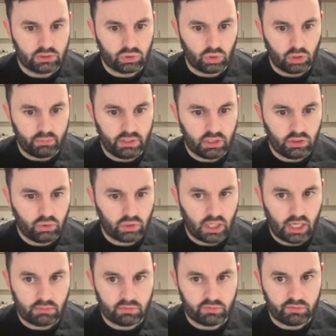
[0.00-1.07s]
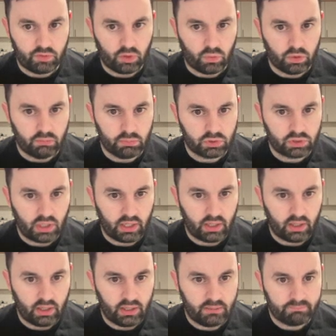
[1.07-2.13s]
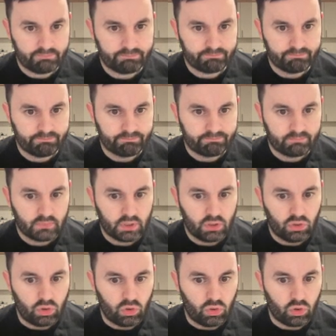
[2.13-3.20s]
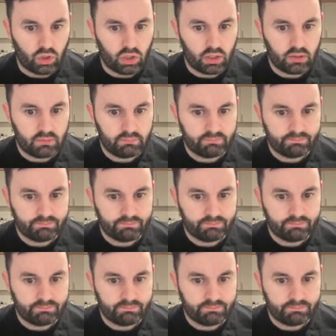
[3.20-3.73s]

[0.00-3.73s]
going to be a Yokohama forward most likely, or